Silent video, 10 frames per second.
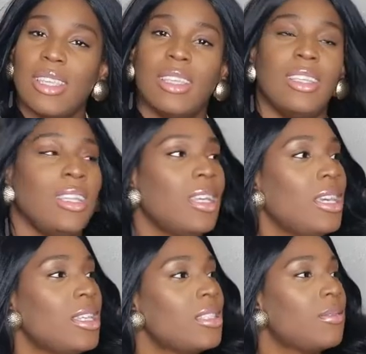and it
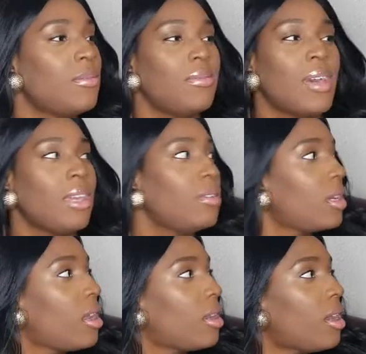is 5
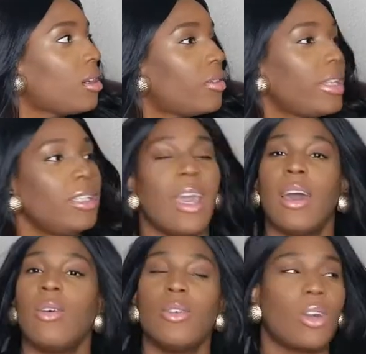o'clock right
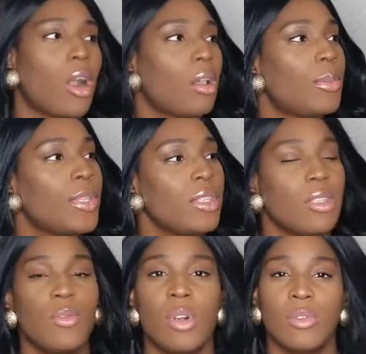now, or almost,
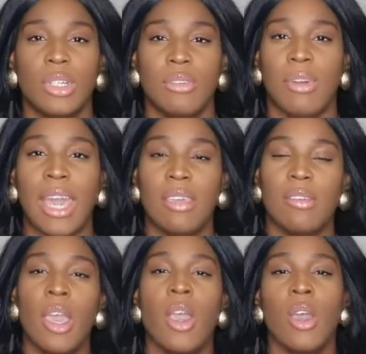it's 4:45,
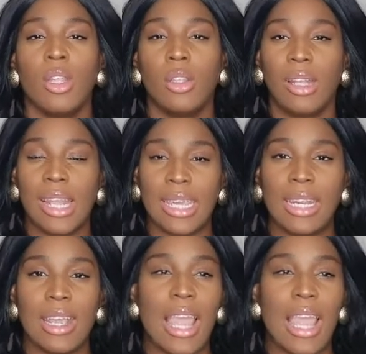the lighting